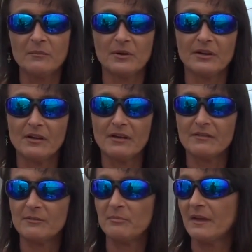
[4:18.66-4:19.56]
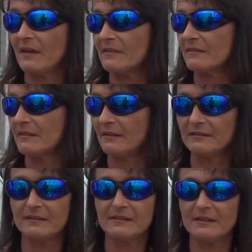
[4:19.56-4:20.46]
Because pests
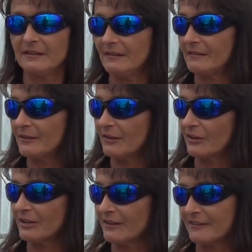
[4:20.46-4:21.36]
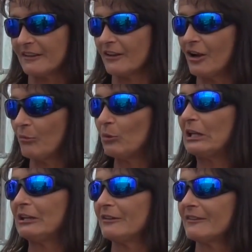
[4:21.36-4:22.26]
and disease are going to stick on
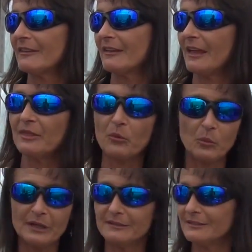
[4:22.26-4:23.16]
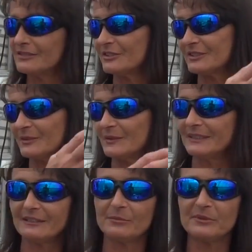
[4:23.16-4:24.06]
weeds, and the wind is just
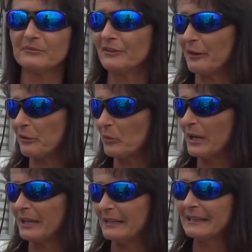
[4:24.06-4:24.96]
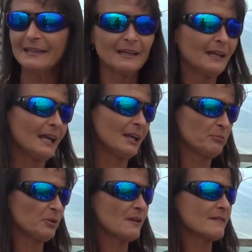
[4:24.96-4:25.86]
going to help them find their way.
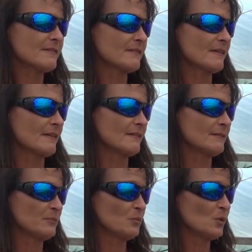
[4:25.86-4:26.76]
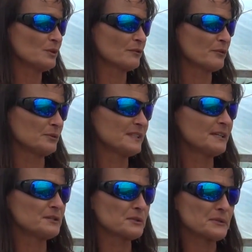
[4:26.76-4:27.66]
And plus, the wonderful
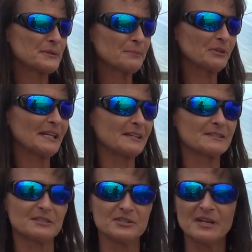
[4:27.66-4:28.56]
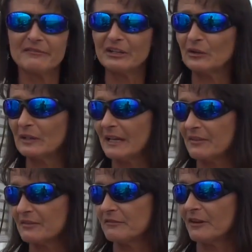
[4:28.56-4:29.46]
tender plants that you have in a
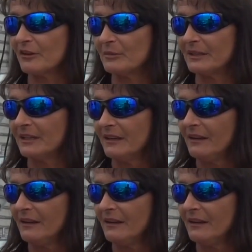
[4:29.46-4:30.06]
greenhouse environment